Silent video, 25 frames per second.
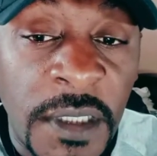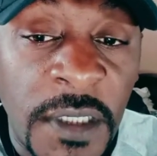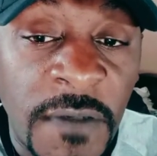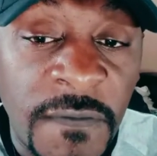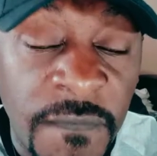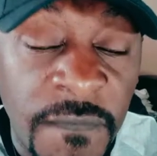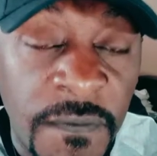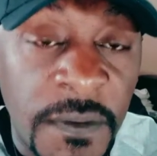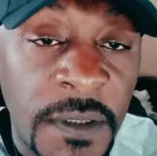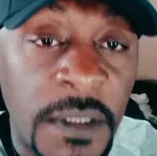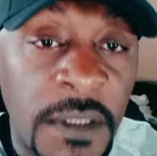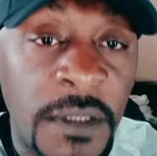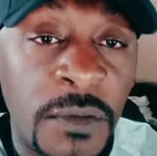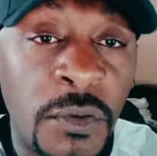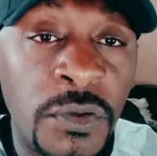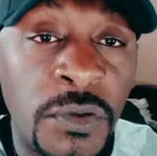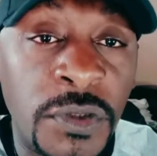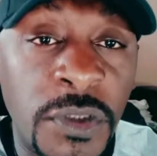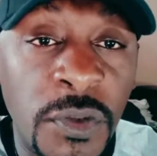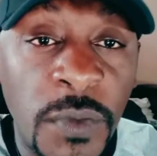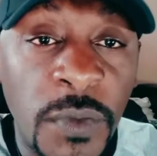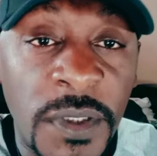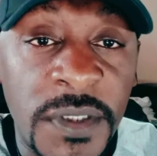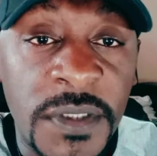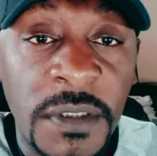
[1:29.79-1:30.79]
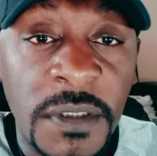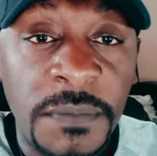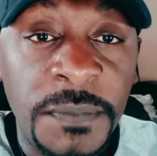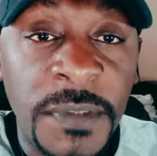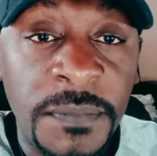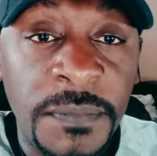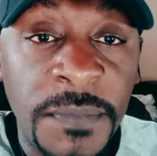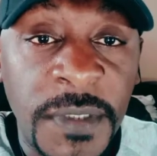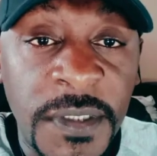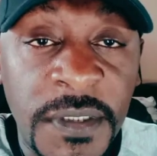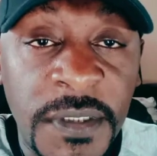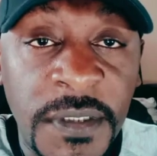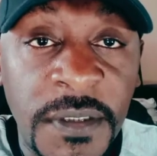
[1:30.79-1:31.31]
I've continuously been
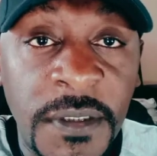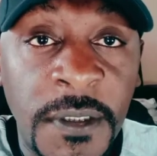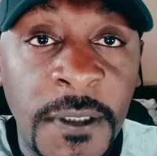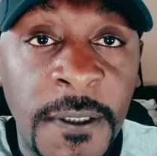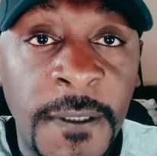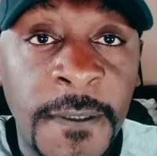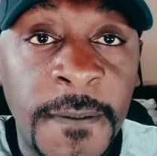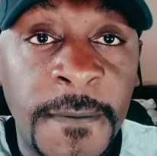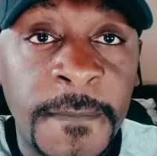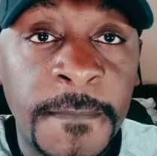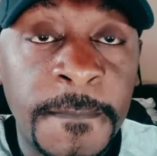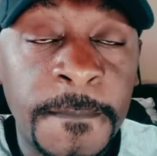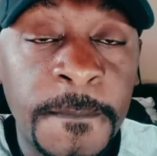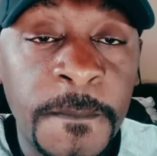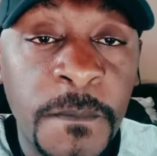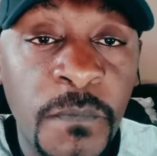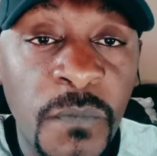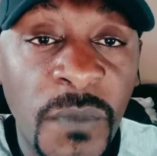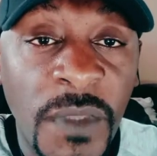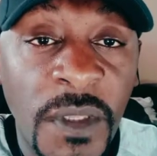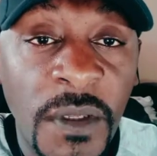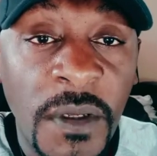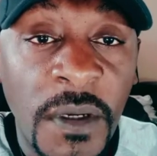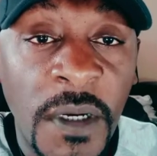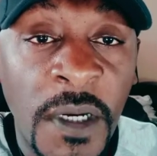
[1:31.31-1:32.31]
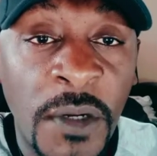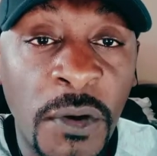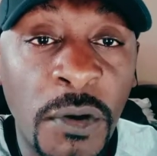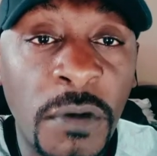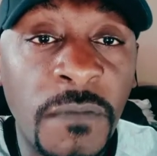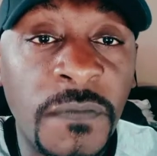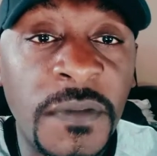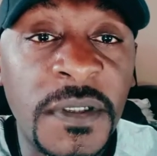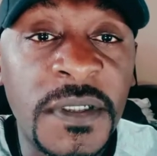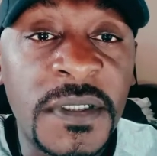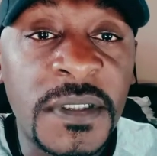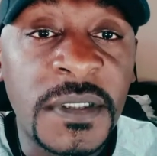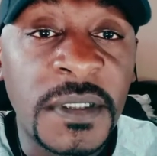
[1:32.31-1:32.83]
meeting a lot
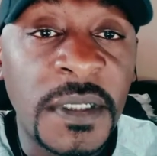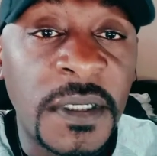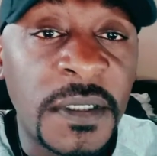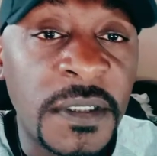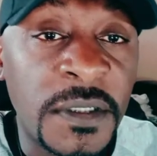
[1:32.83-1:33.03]
of these